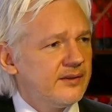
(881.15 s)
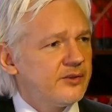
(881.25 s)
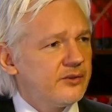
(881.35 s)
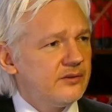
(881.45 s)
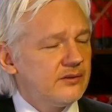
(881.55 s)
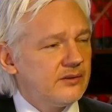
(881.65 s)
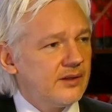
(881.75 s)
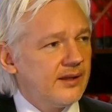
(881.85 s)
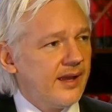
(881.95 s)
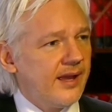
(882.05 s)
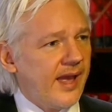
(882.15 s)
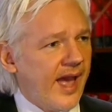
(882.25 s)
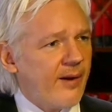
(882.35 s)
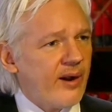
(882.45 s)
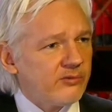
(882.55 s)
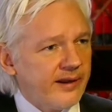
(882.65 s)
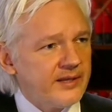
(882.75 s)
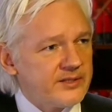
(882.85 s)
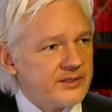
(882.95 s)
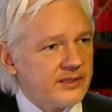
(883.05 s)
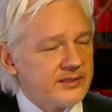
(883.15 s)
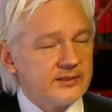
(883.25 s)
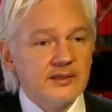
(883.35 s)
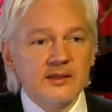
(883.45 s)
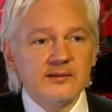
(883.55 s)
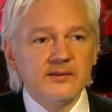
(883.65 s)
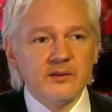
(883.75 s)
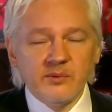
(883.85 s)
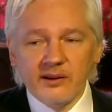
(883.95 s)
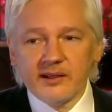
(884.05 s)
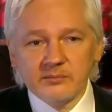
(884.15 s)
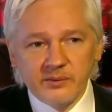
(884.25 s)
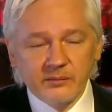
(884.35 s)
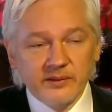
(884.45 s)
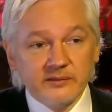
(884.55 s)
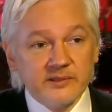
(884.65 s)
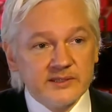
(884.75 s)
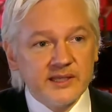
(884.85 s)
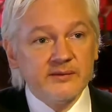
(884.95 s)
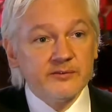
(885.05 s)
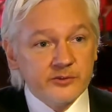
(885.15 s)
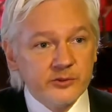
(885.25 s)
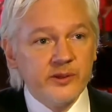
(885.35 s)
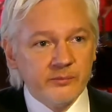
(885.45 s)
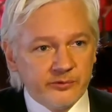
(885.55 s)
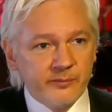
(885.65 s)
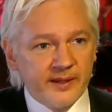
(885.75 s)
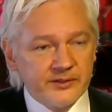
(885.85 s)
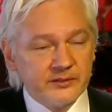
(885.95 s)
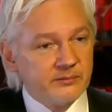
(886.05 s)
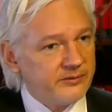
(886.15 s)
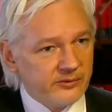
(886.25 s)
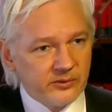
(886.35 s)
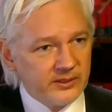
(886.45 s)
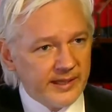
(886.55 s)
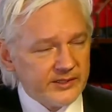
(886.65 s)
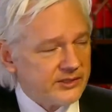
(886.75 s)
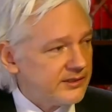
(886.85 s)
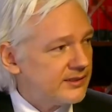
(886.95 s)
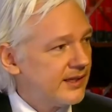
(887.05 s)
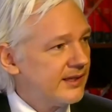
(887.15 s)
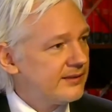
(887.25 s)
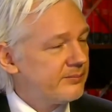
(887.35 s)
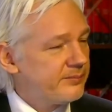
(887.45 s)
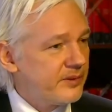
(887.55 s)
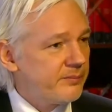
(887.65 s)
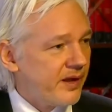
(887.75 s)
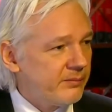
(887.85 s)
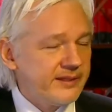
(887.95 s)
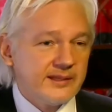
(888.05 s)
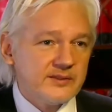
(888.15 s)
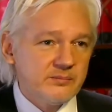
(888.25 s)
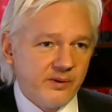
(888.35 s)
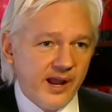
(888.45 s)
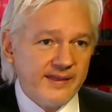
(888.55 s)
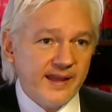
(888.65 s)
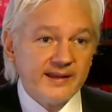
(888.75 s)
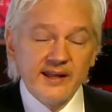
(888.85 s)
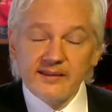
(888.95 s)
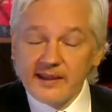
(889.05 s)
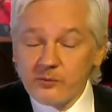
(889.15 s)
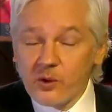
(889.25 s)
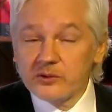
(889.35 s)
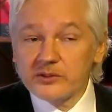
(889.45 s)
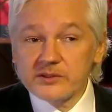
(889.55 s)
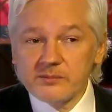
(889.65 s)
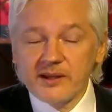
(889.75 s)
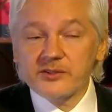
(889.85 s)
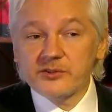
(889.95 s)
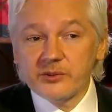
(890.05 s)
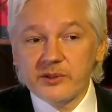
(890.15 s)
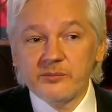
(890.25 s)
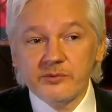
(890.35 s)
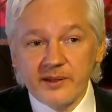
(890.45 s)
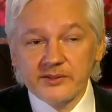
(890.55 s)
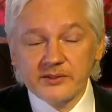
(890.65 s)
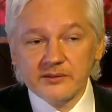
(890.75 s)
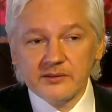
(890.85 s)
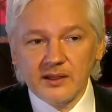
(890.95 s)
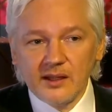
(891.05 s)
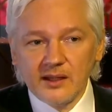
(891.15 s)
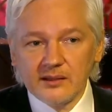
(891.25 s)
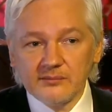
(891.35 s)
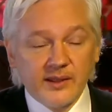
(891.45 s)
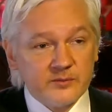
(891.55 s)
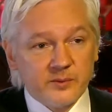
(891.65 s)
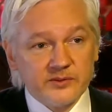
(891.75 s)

that how outrageous it is that the American public received true information before an election. That the public doesn't buy that. They want as much true information as